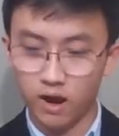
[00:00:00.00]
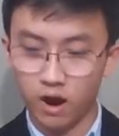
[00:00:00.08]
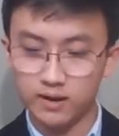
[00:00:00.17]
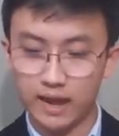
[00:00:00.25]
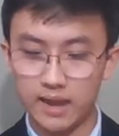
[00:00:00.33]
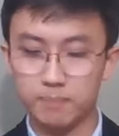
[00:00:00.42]

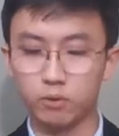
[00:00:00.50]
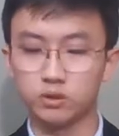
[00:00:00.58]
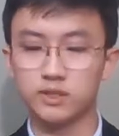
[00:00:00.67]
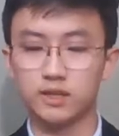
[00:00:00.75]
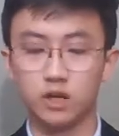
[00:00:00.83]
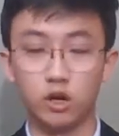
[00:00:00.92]
unable
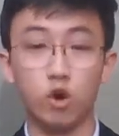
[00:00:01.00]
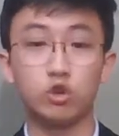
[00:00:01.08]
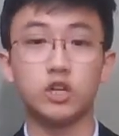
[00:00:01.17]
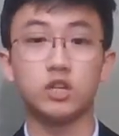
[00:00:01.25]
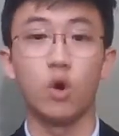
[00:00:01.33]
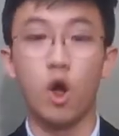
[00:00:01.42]
to
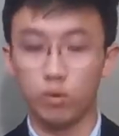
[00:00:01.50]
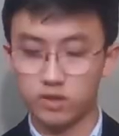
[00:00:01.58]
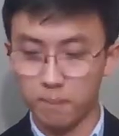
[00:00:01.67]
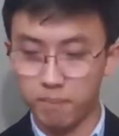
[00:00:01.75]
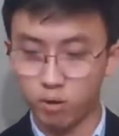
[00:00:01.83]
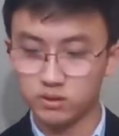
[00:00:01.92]
negotiate with
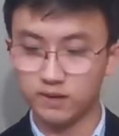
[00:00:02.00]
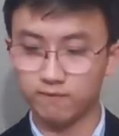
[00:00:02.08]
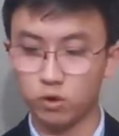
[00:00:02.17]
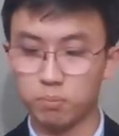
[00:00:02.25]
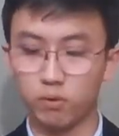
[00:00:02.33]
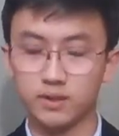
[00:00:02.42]
opposing
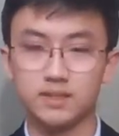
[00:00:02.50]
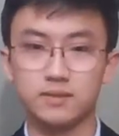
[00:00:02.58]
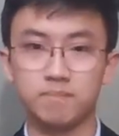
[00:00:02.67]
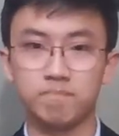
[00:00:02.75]
viewpoints.